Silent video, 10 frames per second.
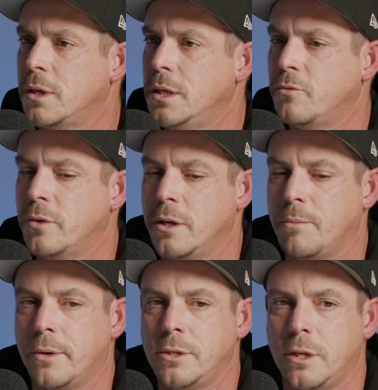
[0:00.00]
he's really
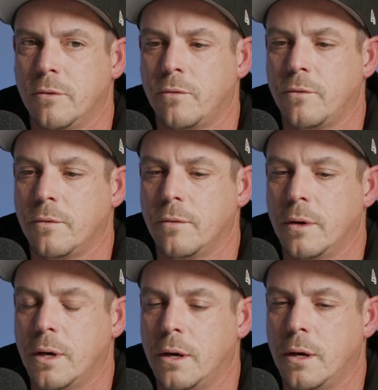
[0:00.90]
appreciative
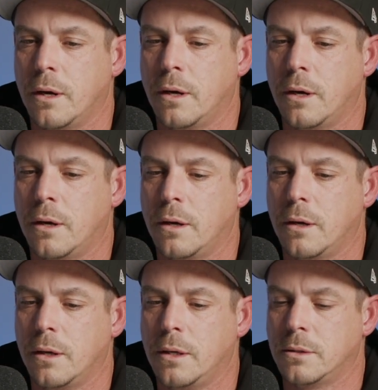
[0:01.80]
uh,
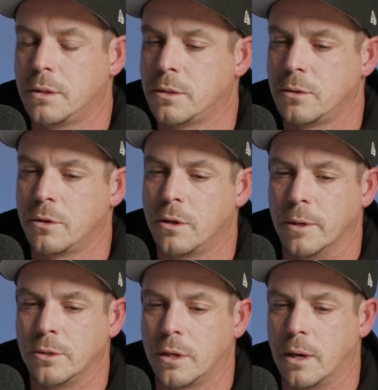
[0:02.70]
he's there's a
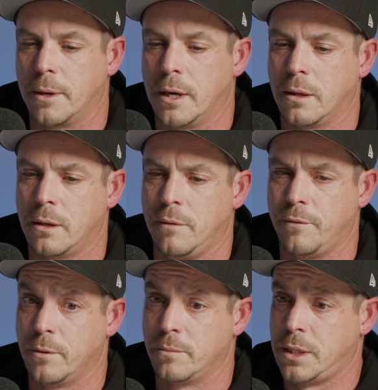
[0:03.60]
documentary coming out that he
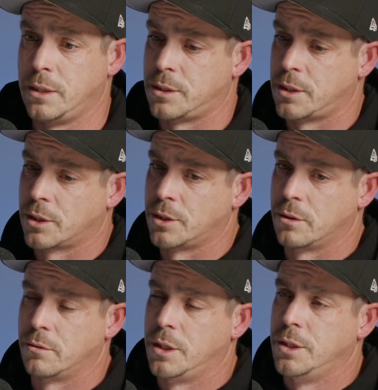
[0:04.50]
filmed his section
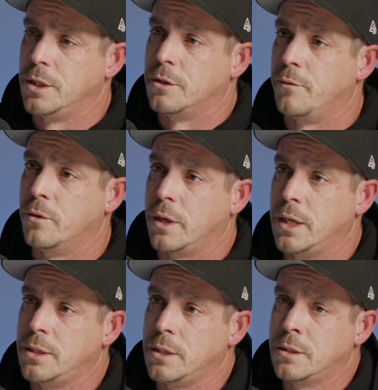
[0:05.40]
or his interview at
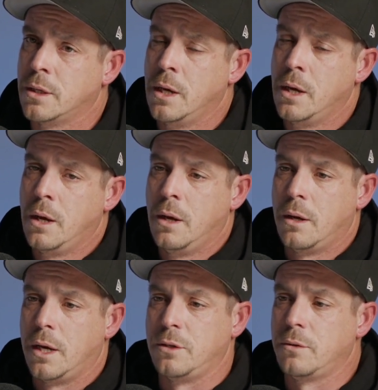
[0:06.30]
Easey's
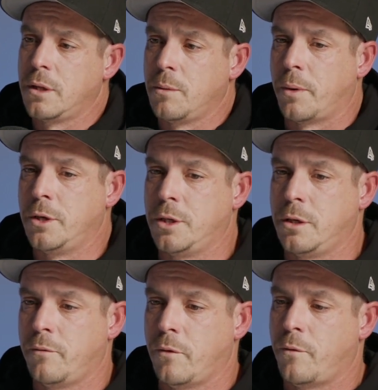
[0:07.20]
he's really
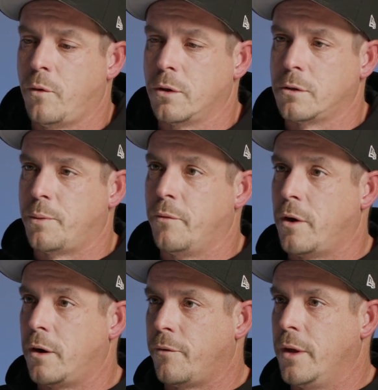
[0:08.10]
appreciative of what it's
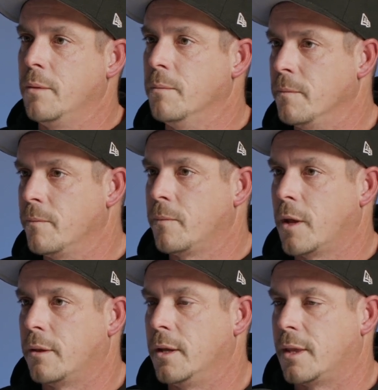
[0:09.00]
provided for him.
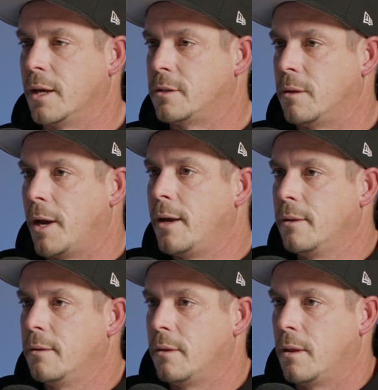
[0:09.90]
Mm-hmm. I think that's the
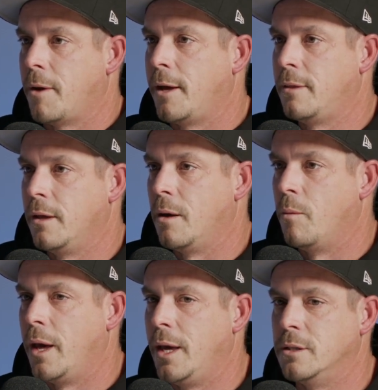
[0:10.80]
main the main thing, and
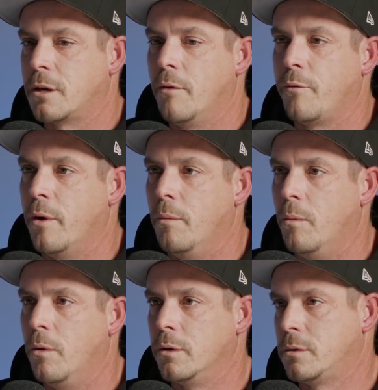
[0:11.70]
where he's come from,
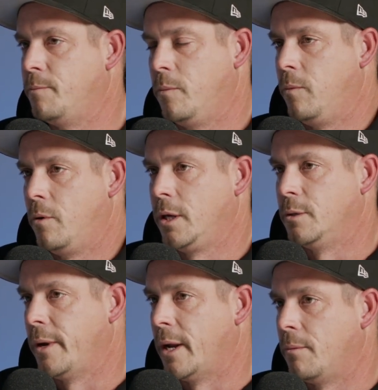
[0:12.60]
and what it's what he's
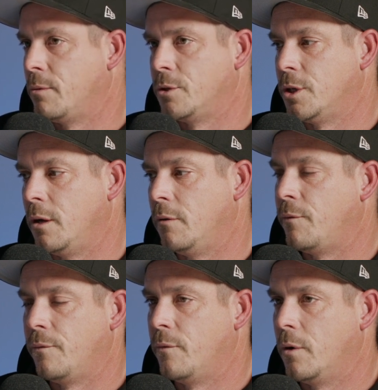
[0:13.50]
been able to
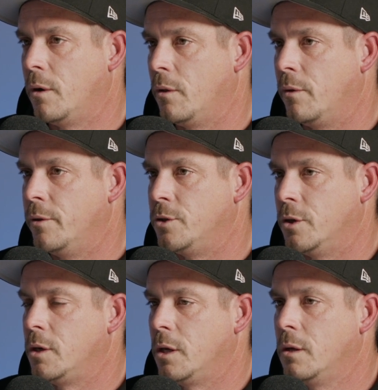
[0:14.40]
achieve along the
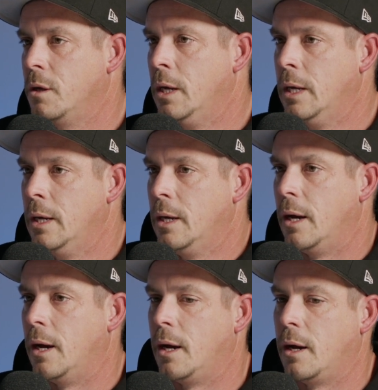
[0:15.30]
journey. Yeah,
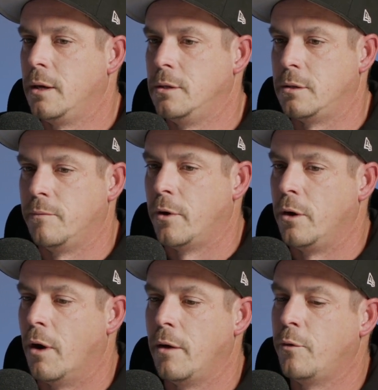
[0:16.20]
uh, he's very
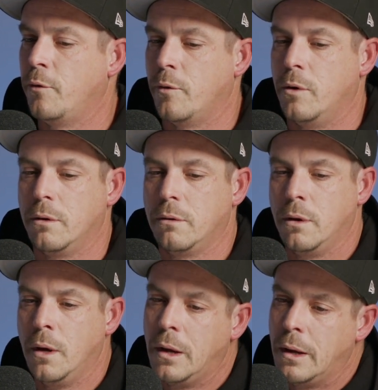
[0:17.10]
grateful for what
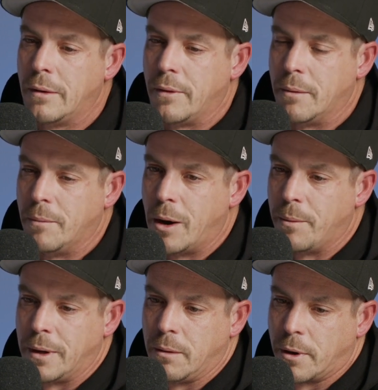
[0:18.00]
the
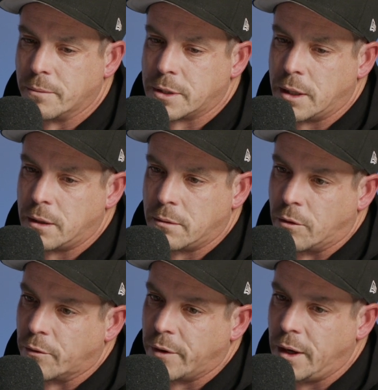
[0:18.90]
Melbourne hip hop scene and
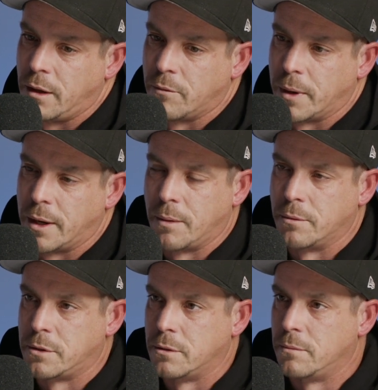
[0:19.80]
graffiti have been
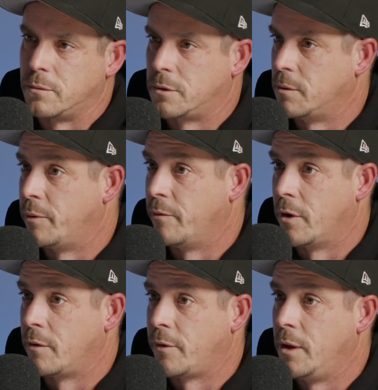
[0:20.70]
able to to
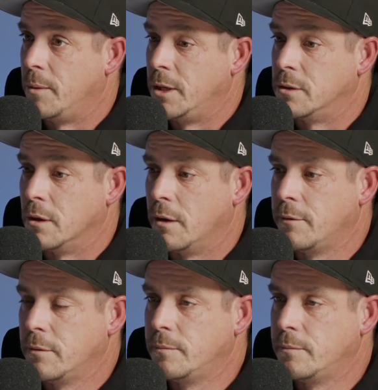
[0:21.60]
provide for him in his life.